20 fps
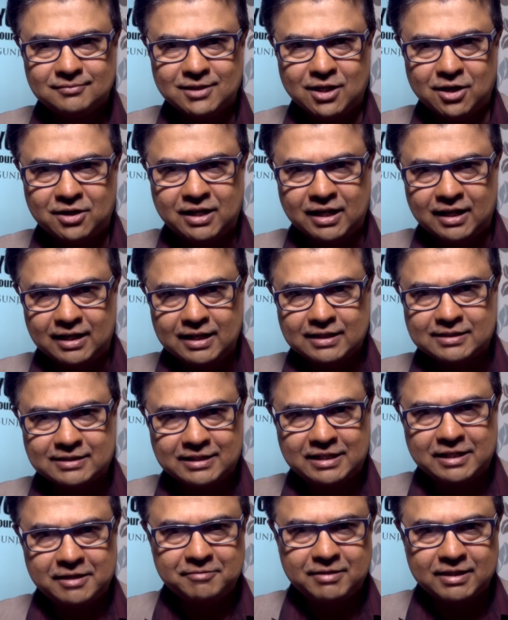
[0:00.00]
Okay, let's
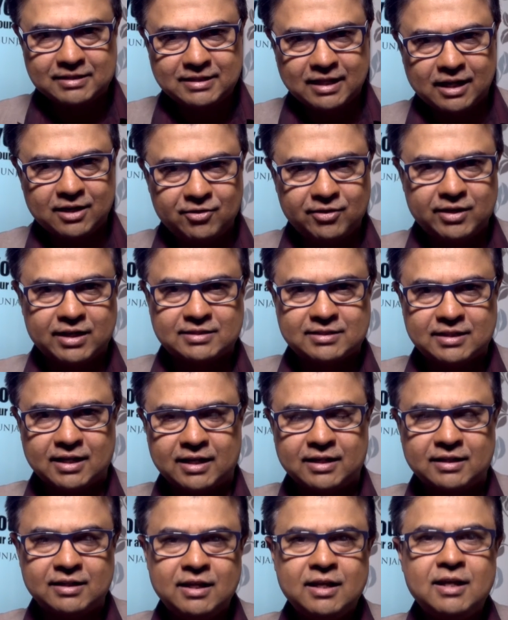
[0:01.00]
keep the salary
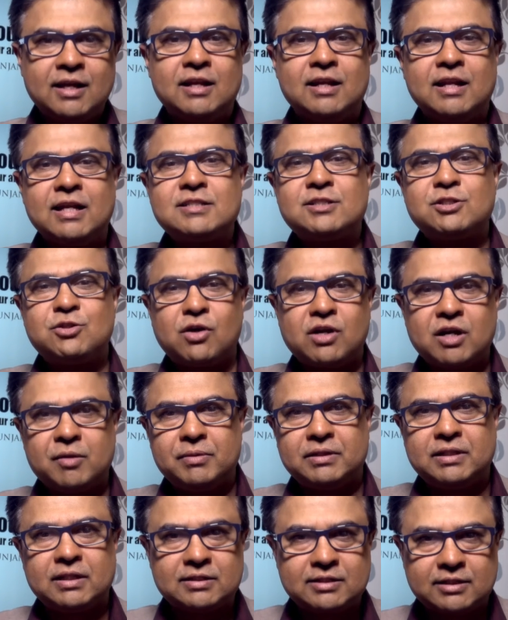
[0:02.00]
aside. Let's talk
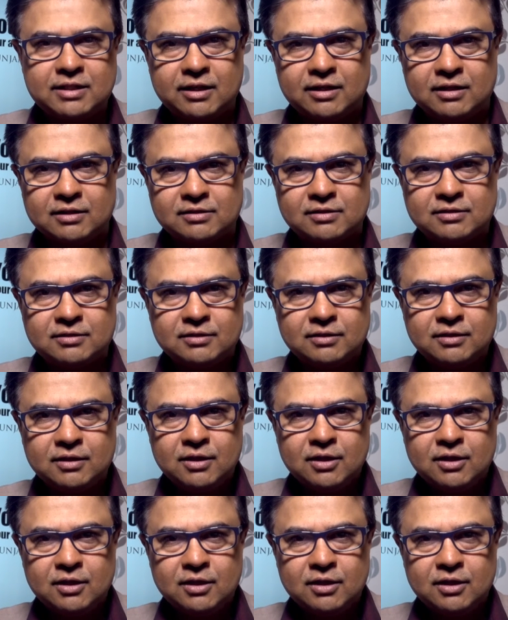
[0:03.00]
about the skills.